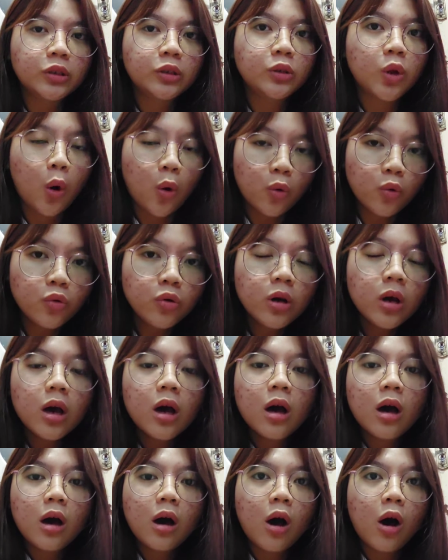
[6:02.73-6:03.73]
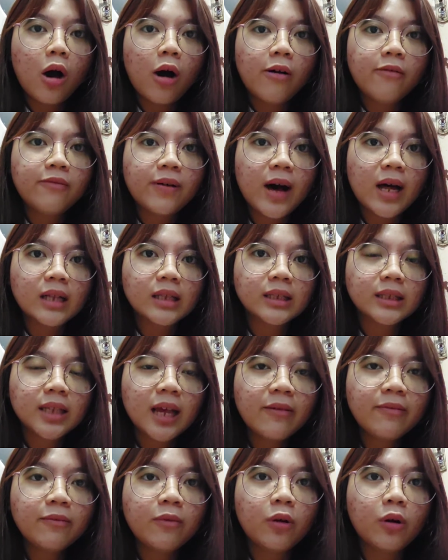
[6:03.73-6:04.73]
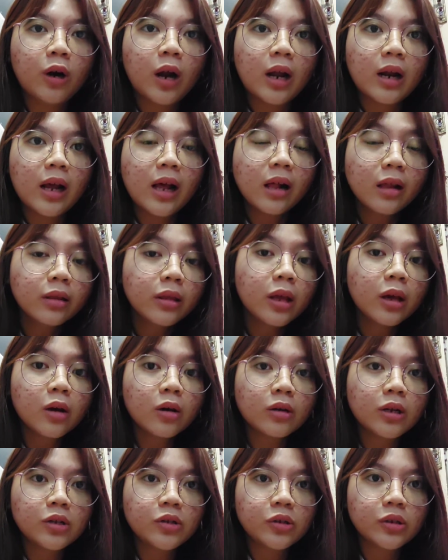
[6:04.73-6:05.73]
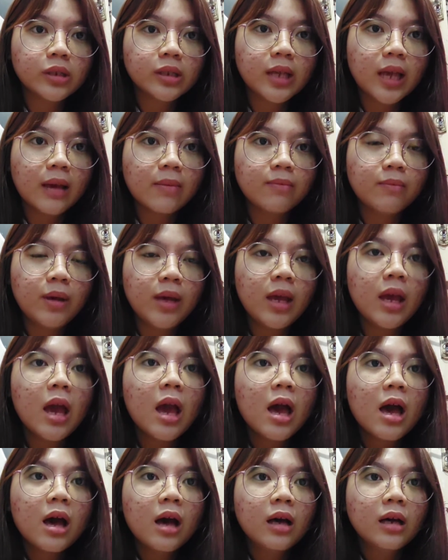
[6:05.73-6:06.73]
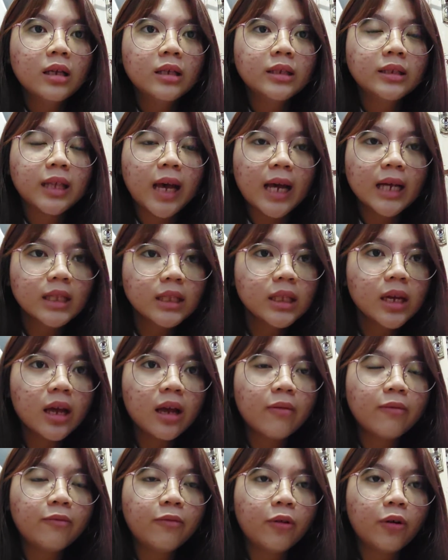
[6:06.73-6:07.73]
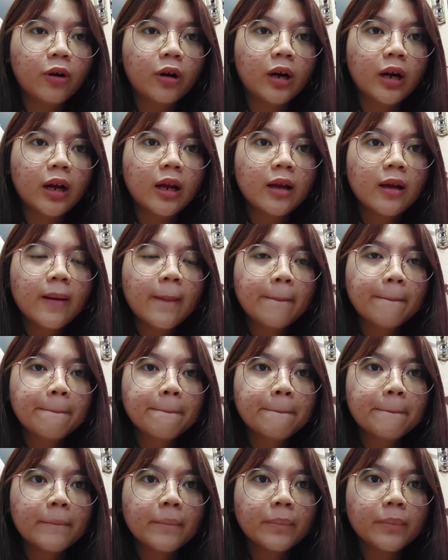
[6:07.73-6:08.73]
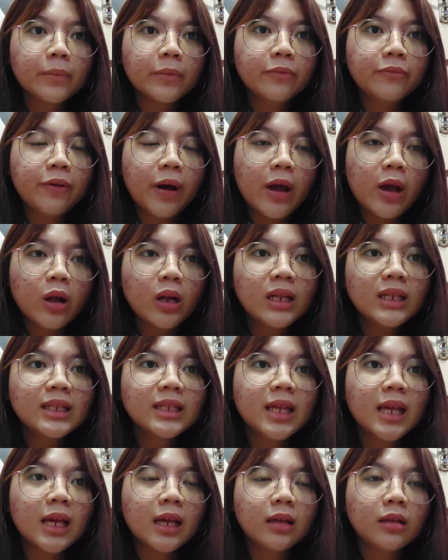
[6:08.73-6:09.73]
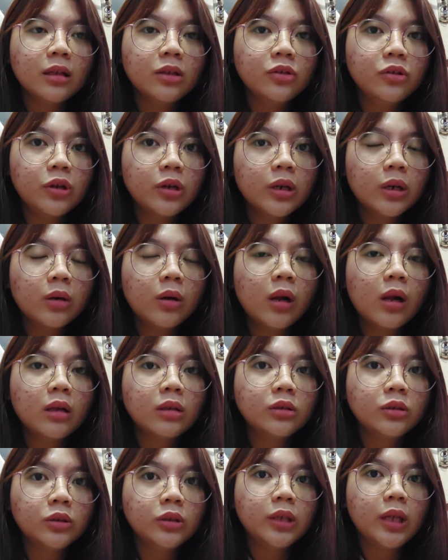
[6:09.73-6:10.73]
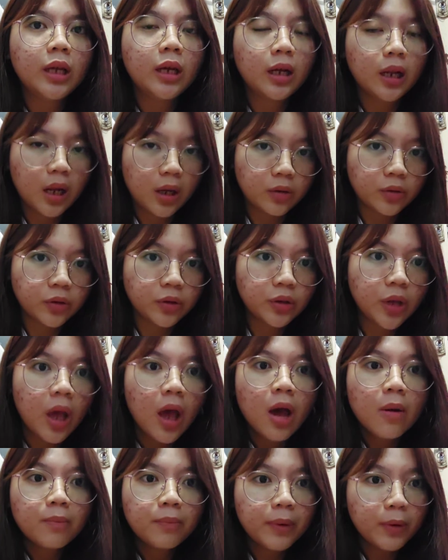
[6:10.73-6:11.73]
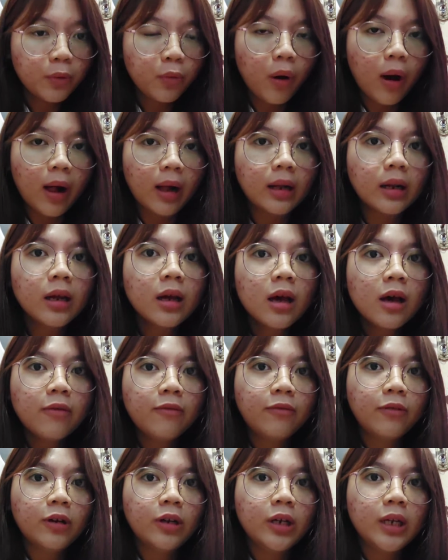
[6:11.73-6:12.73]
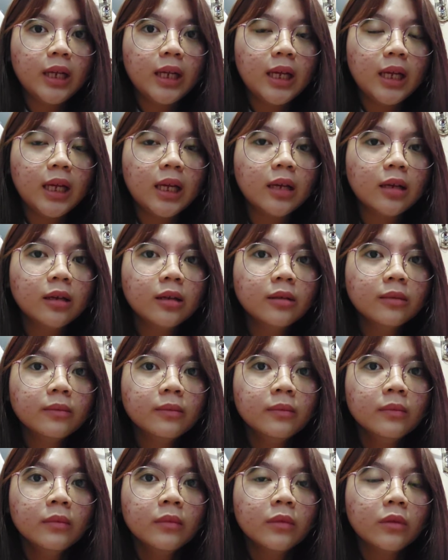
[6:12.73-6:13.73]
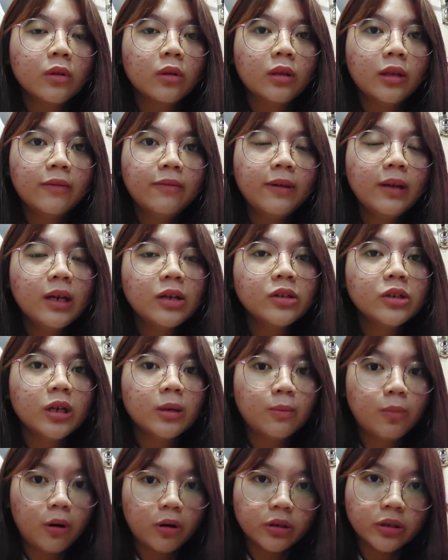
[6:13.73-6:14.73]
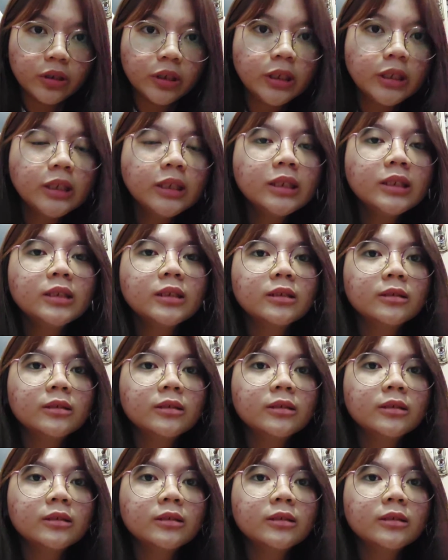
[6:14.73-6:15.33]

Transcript: know of unsafe or unhealthy conditions can be cited for violating the general duty clause. Meanwhile, for the notification and posters,